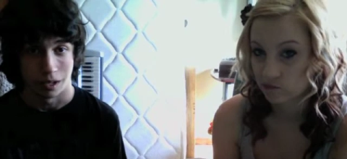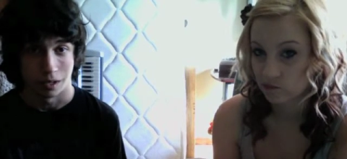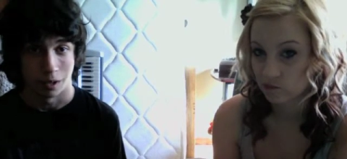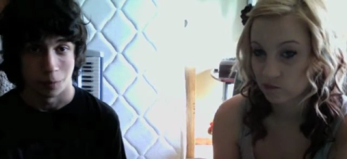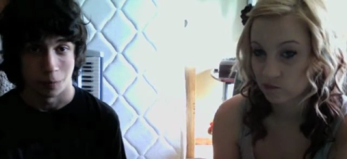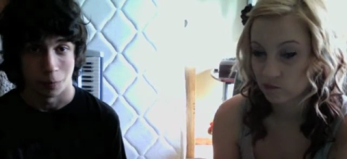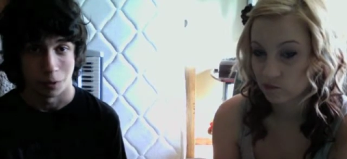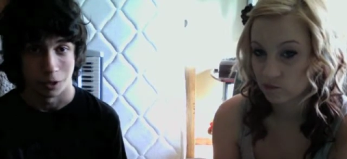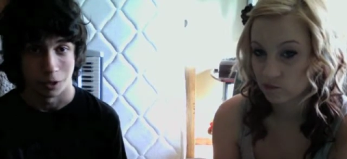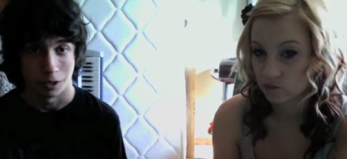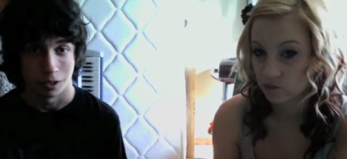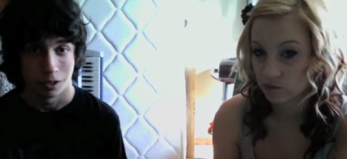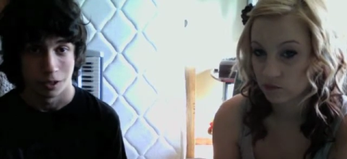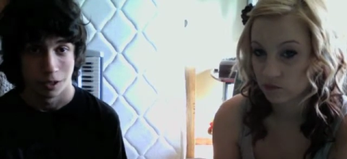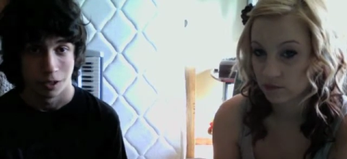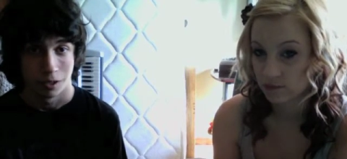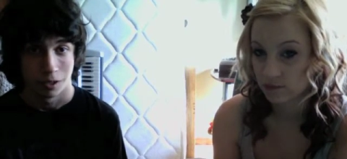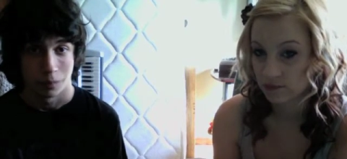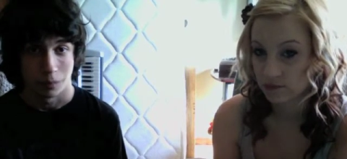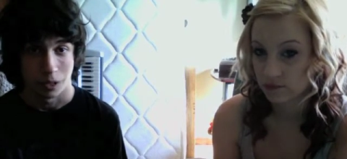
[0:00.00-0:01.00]
Speaker 1: I want to
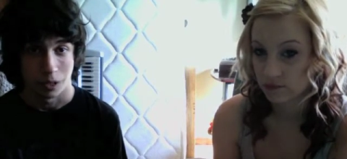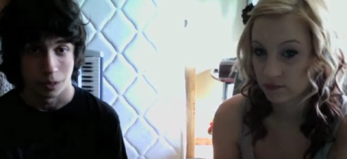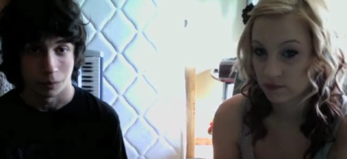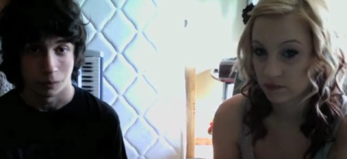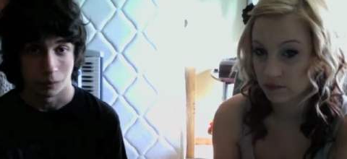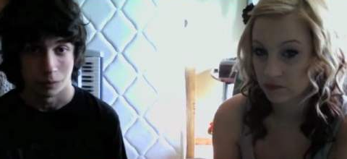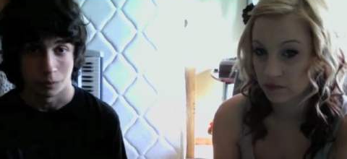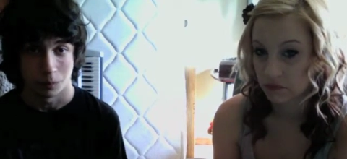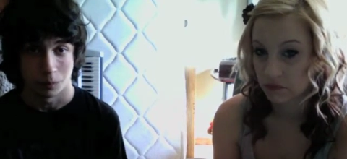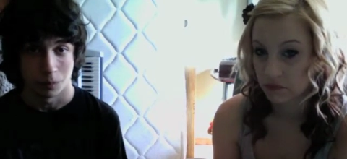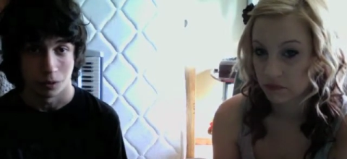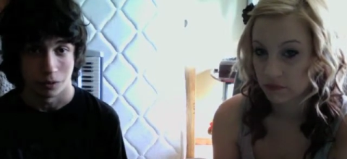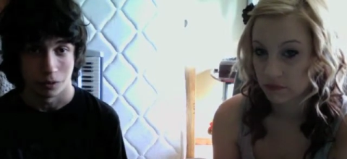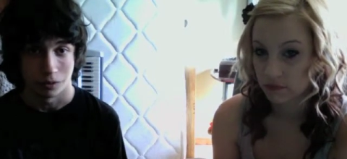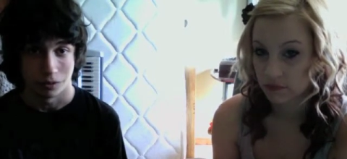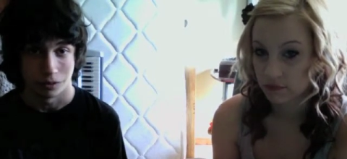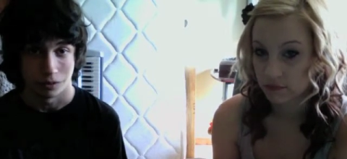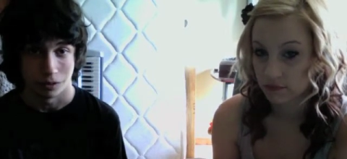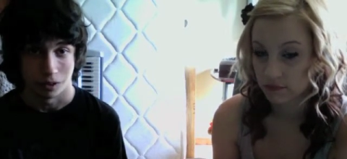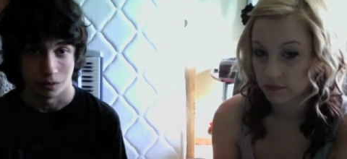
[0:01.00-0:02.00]
be able to do all
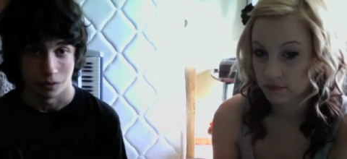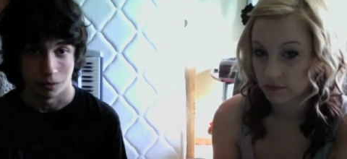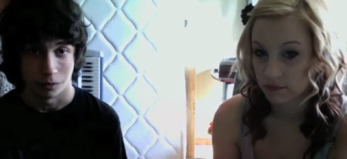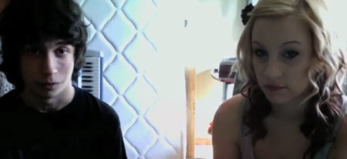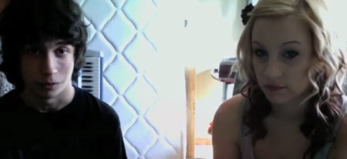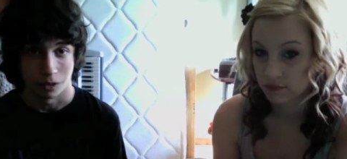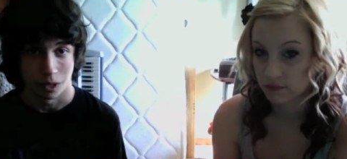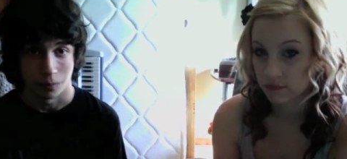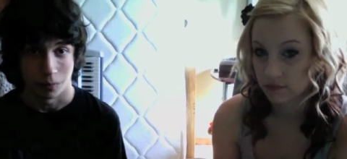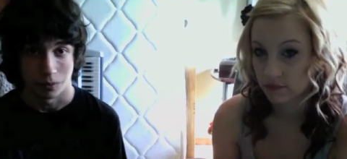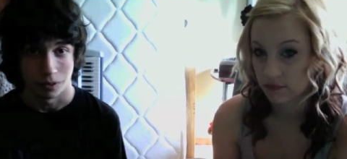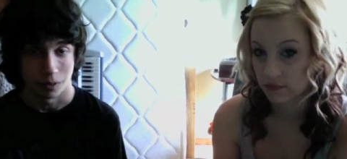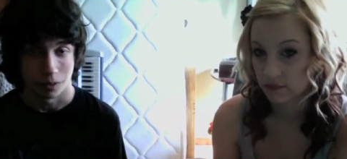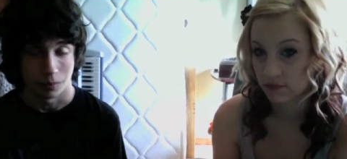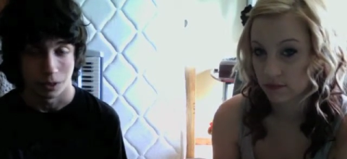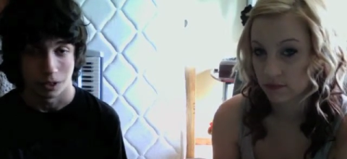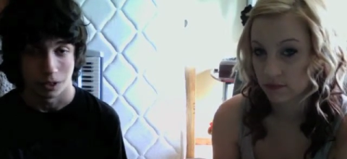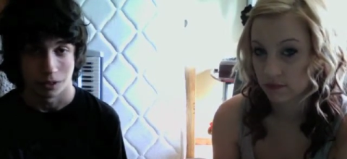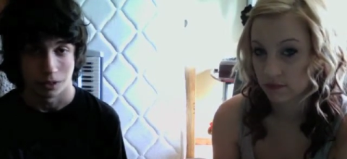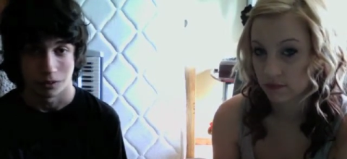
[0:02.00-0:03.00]
this stuff on top of that,
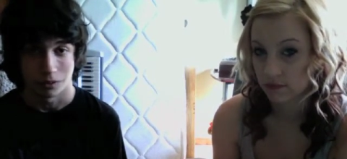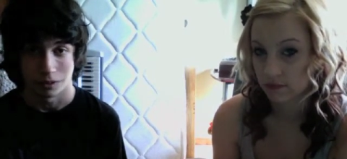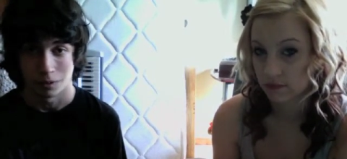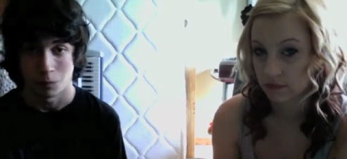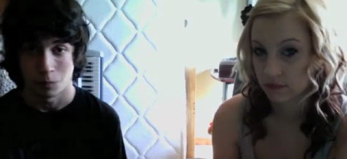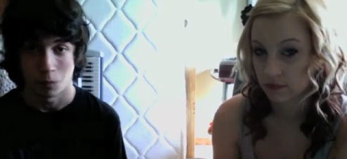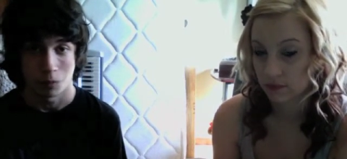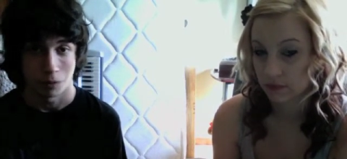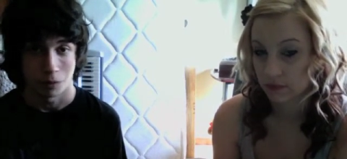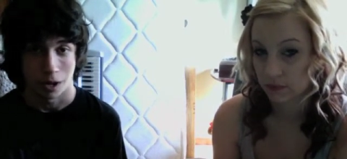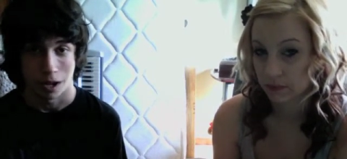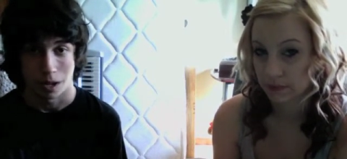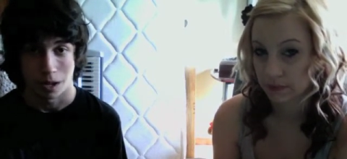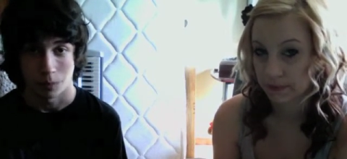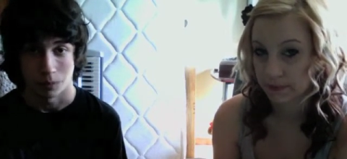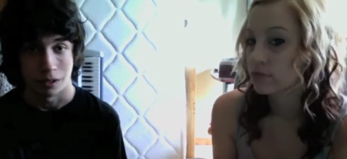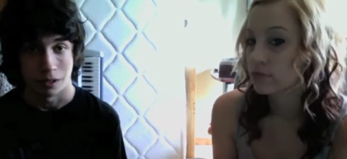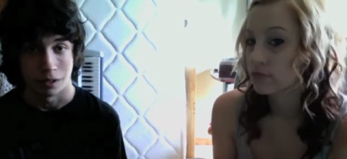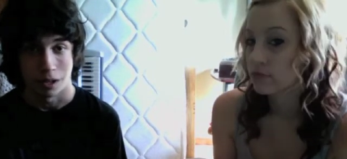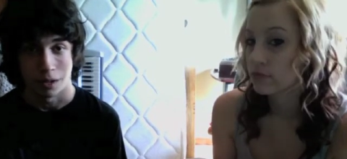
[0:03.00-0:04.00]
because it won't
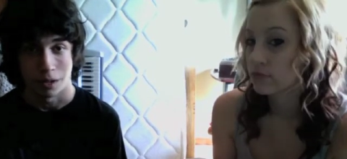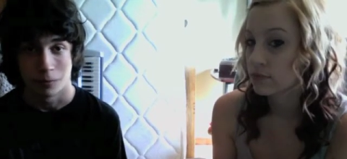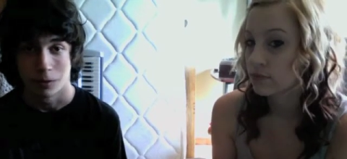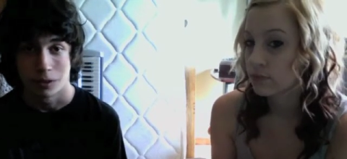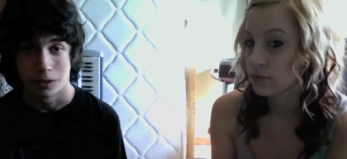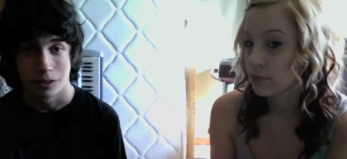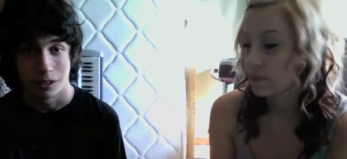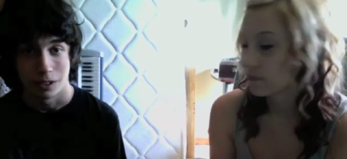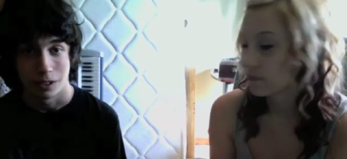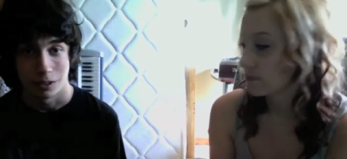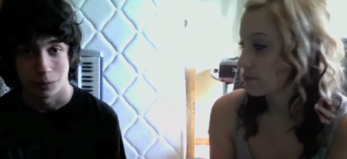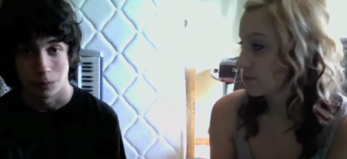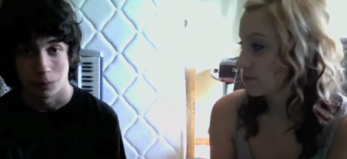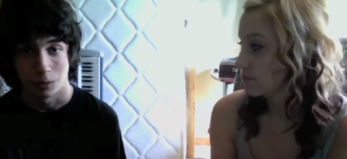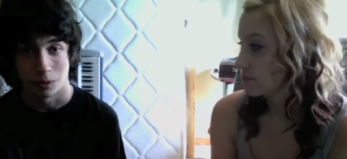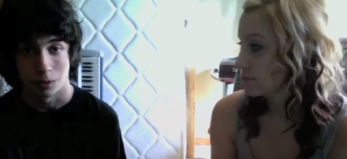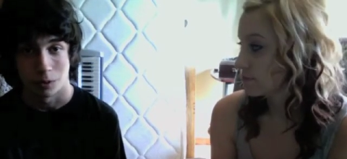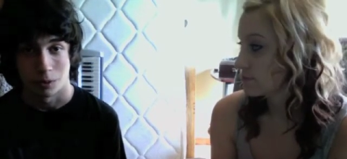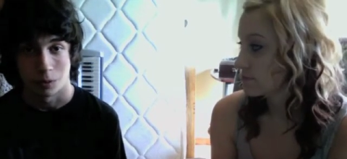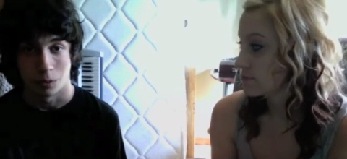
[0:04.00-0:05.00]
happen. Everything gets put
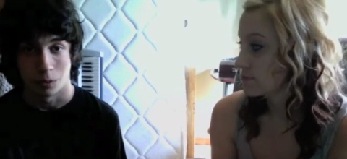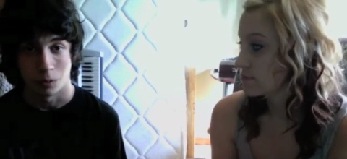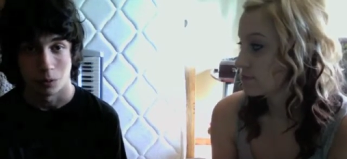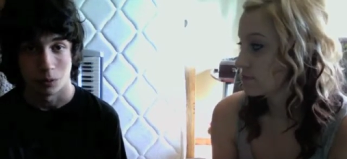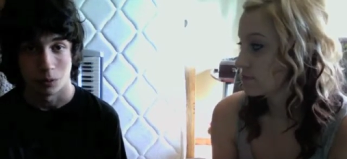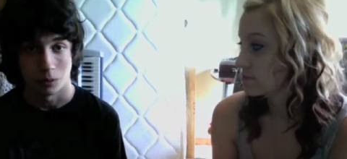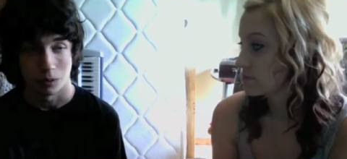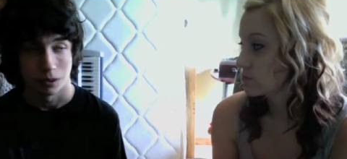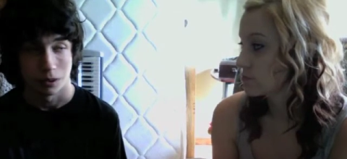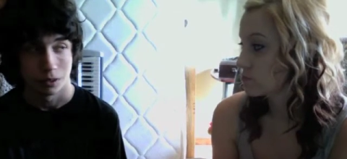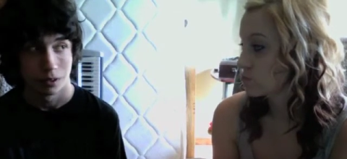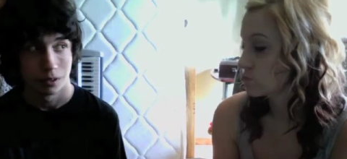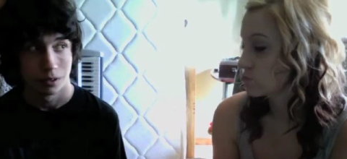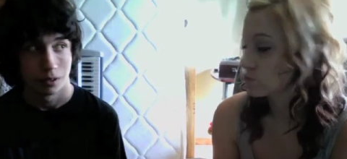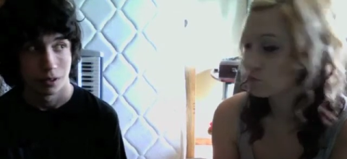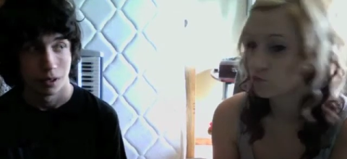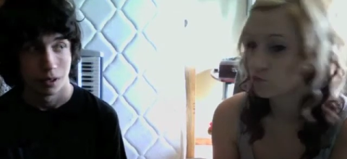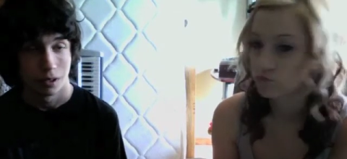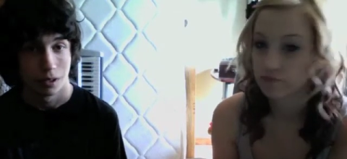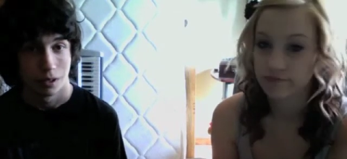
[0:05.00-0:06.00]
on hold.
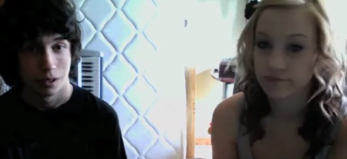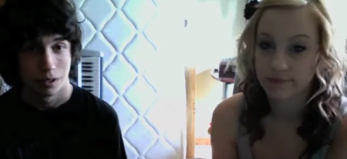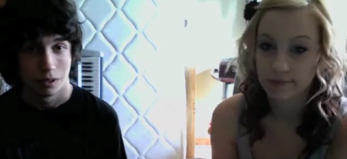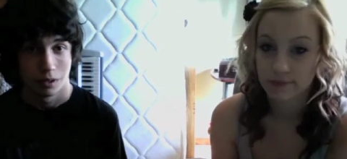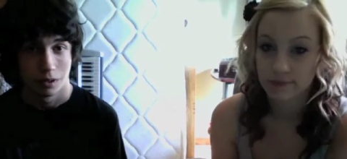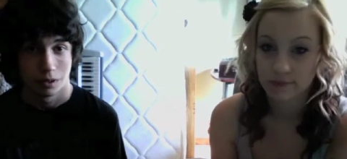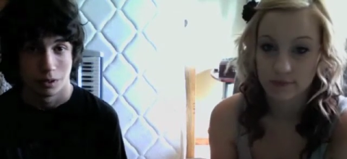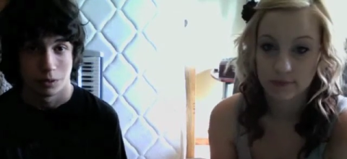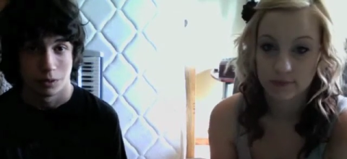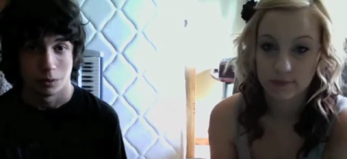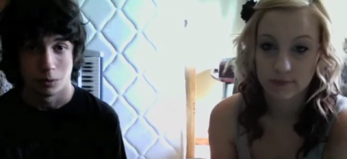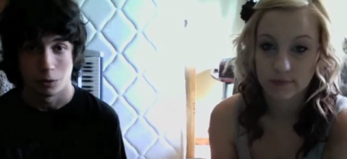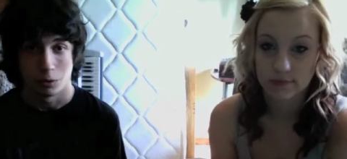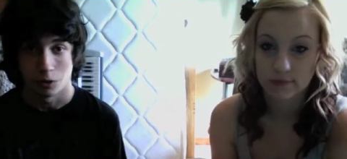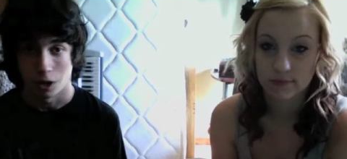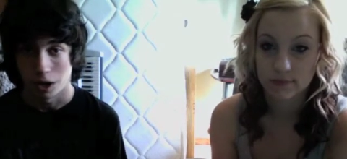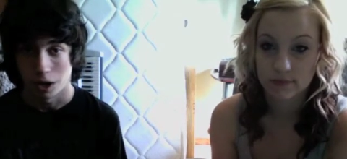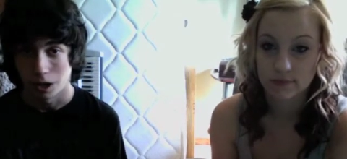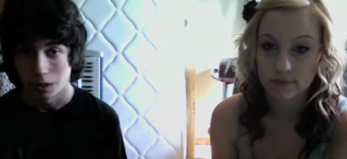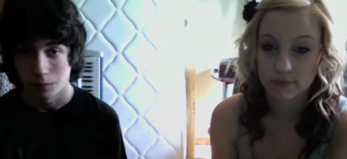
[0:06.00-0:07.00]
Your
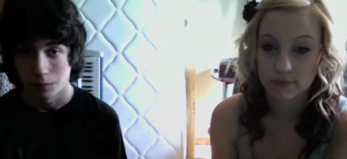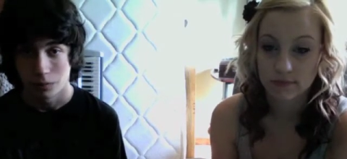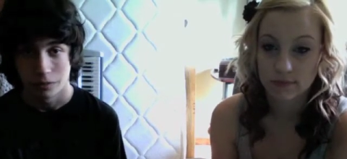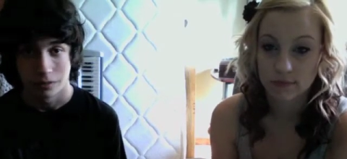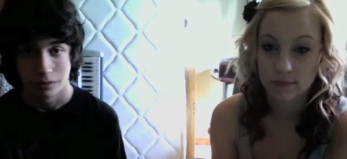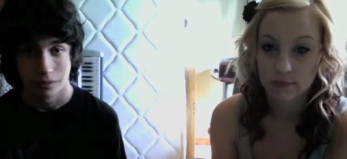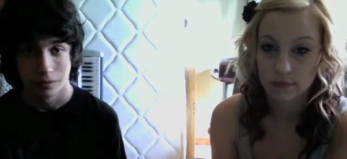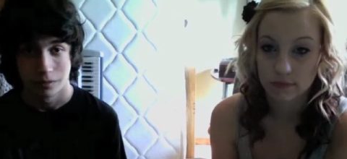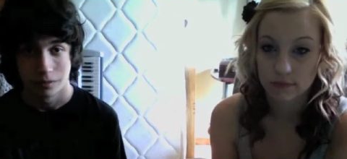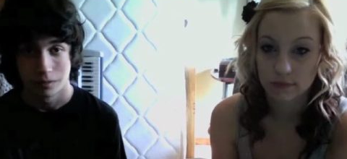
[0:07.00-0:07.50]
jobs,